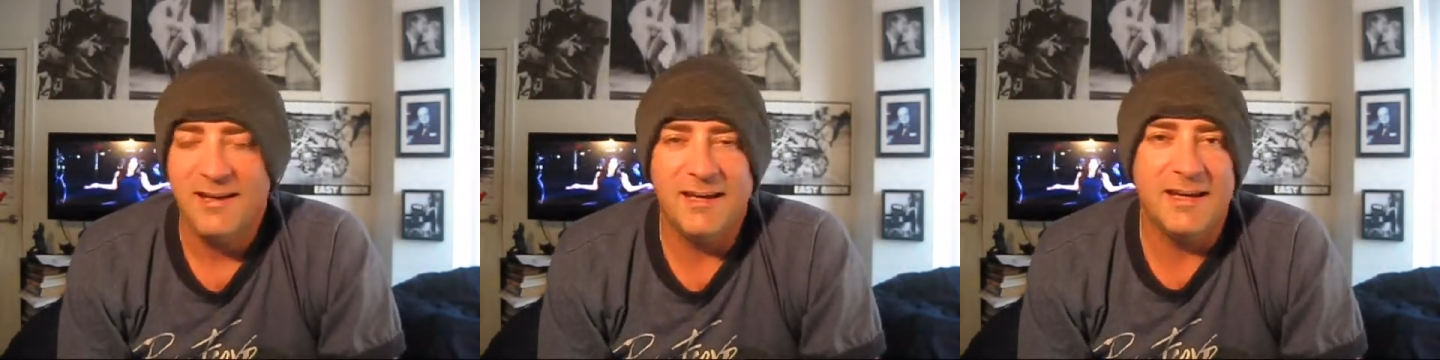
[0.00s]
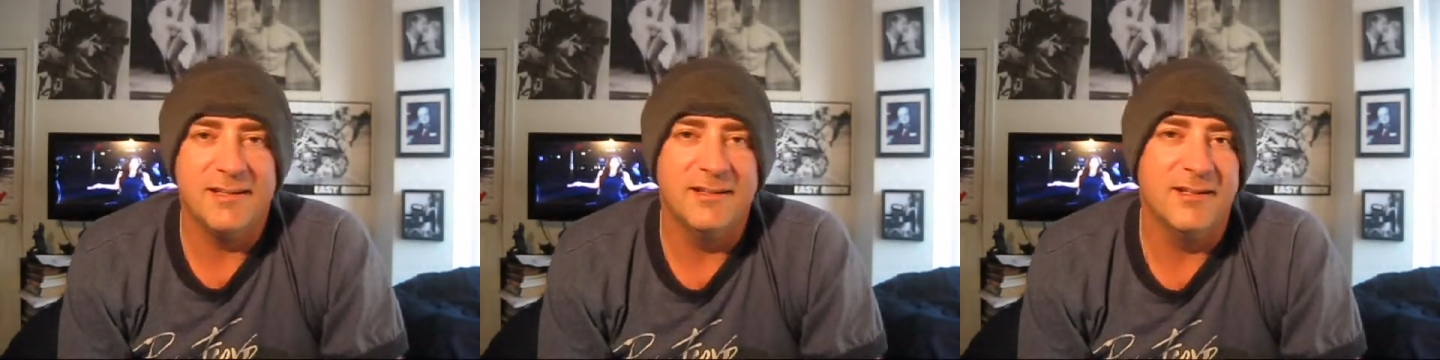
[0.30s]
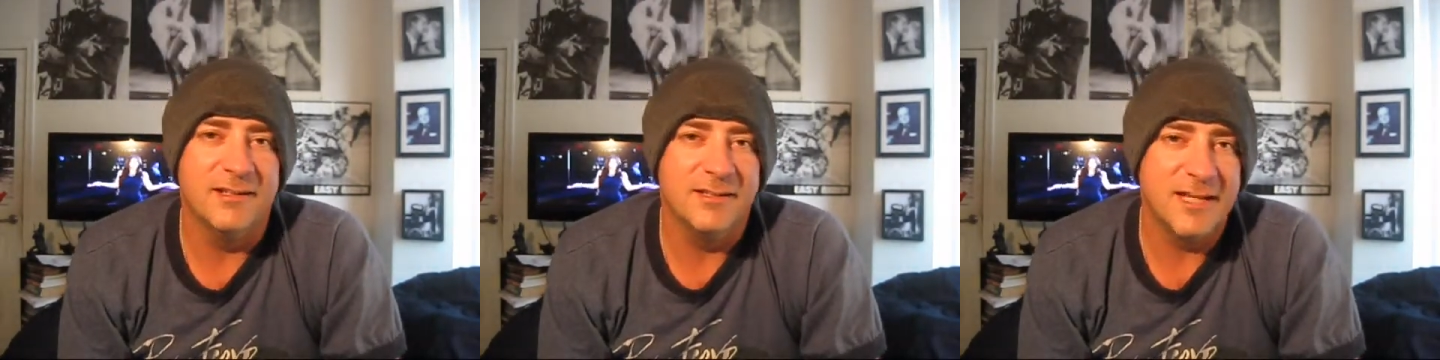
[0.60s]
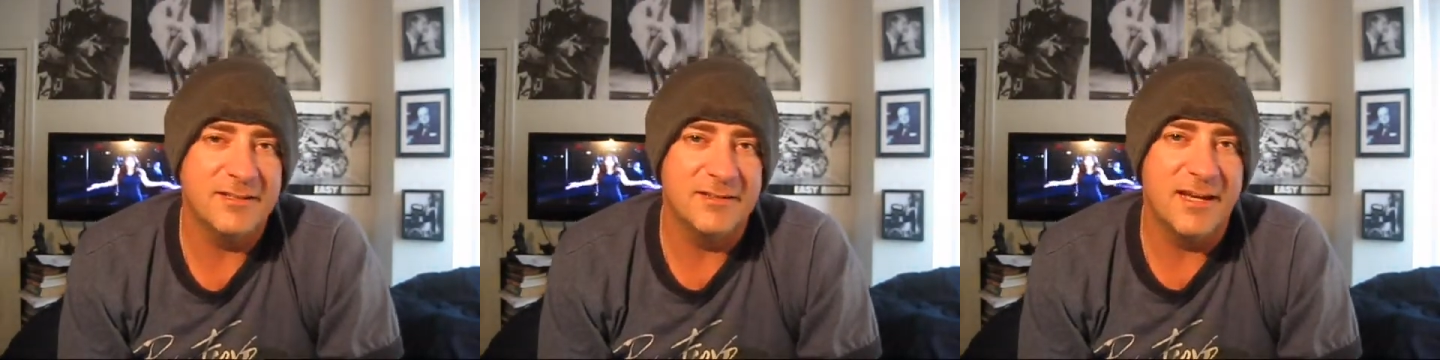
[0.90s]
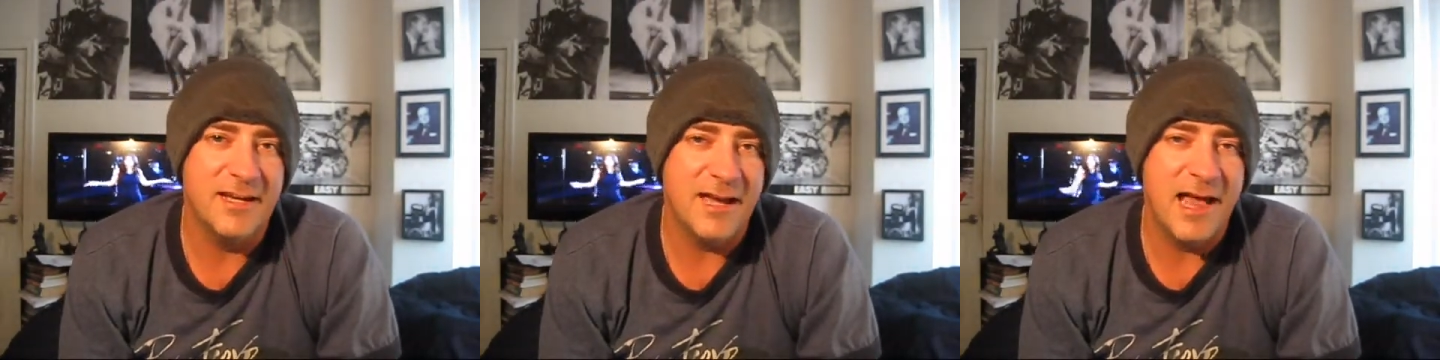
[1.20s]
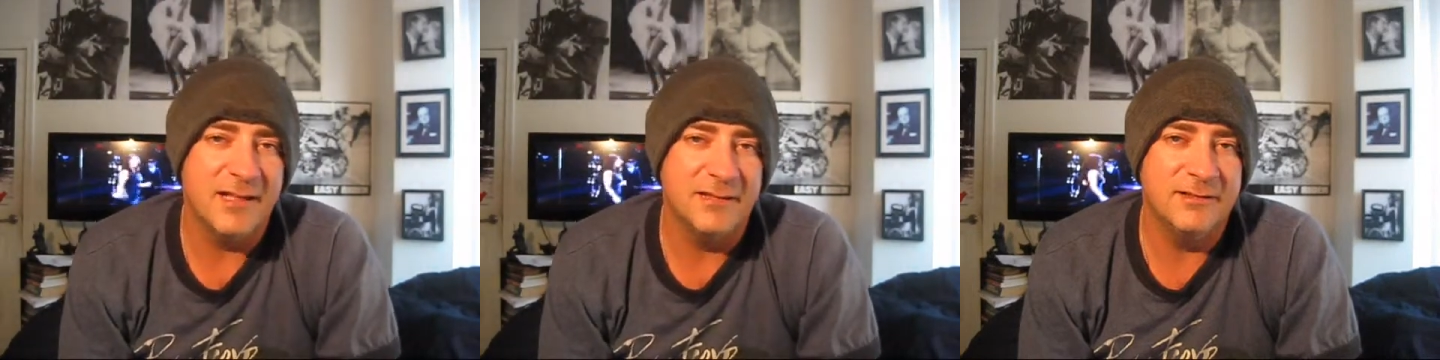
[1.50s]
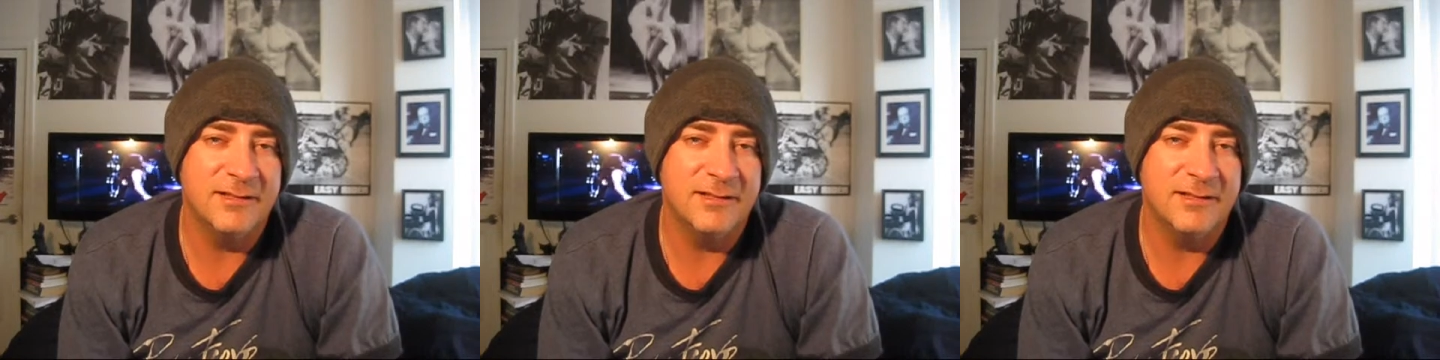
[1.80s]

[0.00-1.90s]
And yesterday, Alan